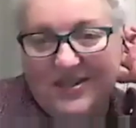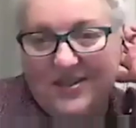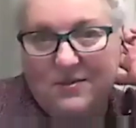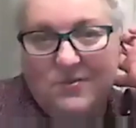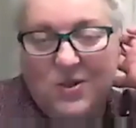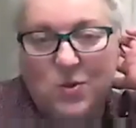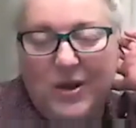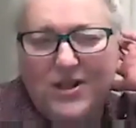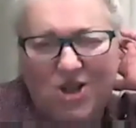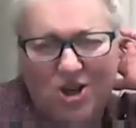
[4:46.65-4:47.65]
him this
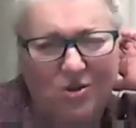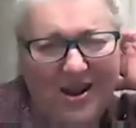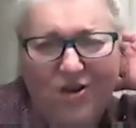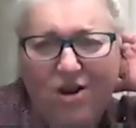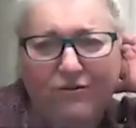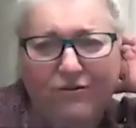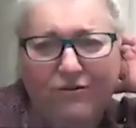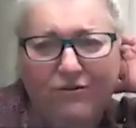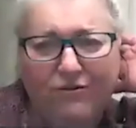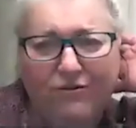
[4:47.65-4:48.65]
week, "Do you have our
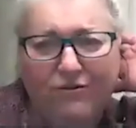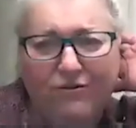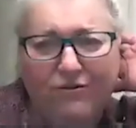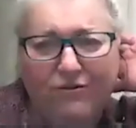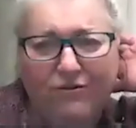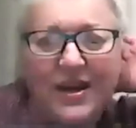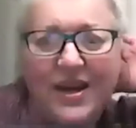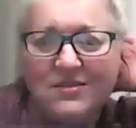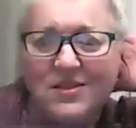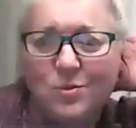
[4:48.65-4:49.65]
phone number written
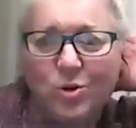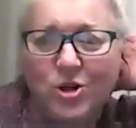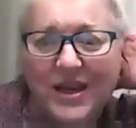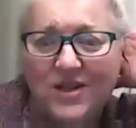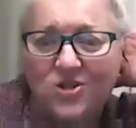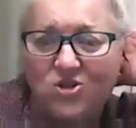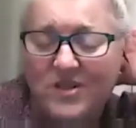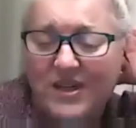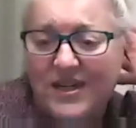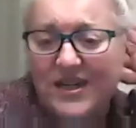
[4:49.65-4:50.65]
down somewhere in case you
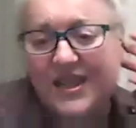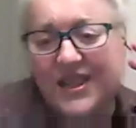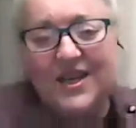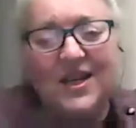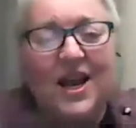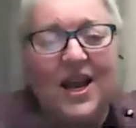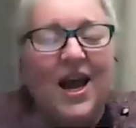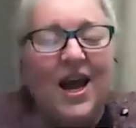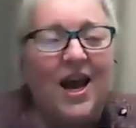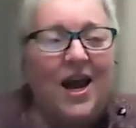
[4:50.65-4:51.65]
need anything?"
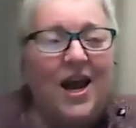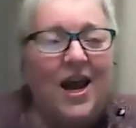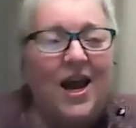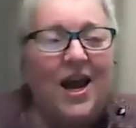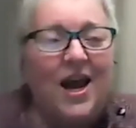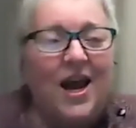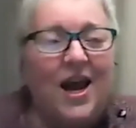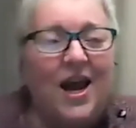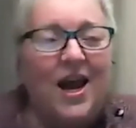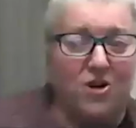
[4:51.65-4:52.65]
Because um,
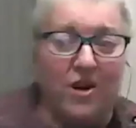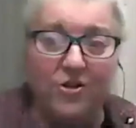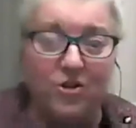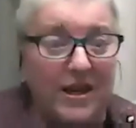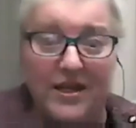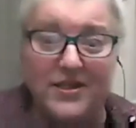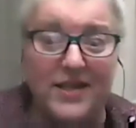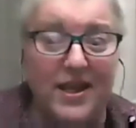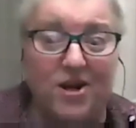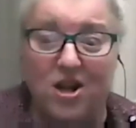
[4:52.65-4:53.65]
our other grandkids,
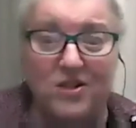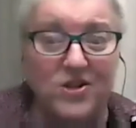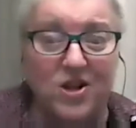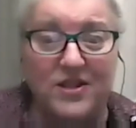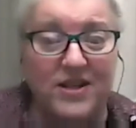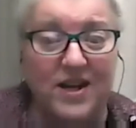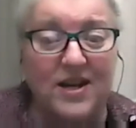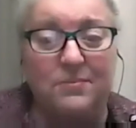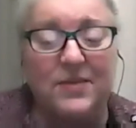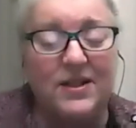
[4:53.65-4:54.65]
they call us all the
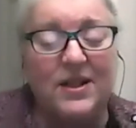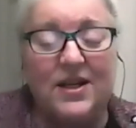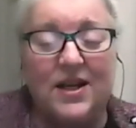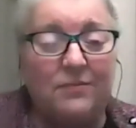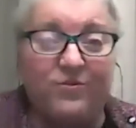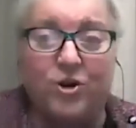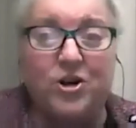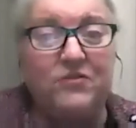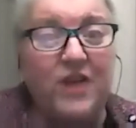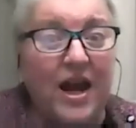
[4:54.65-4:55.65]
time uh, for
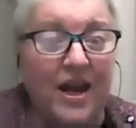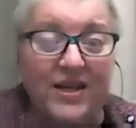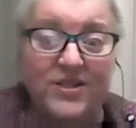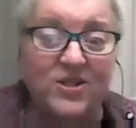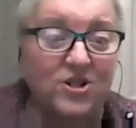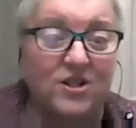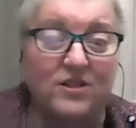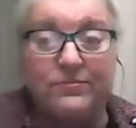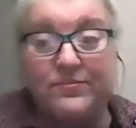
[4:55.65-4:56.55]
advice or,